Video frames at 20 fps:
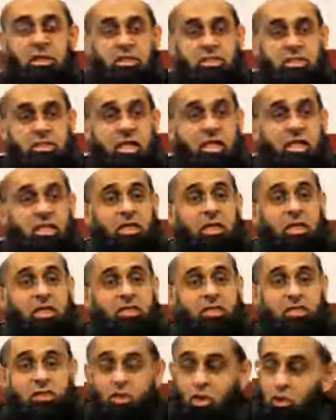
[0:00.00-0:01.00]
Suddenly they get
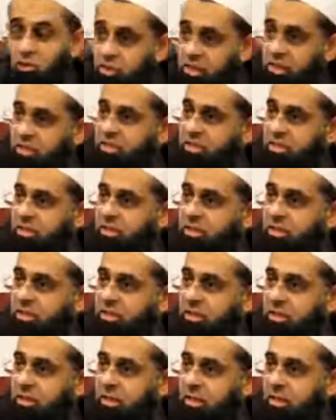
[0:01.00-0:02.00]
so
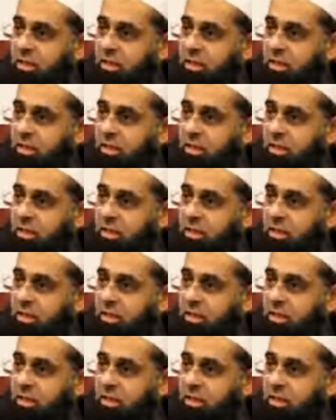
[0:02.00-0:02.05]
religious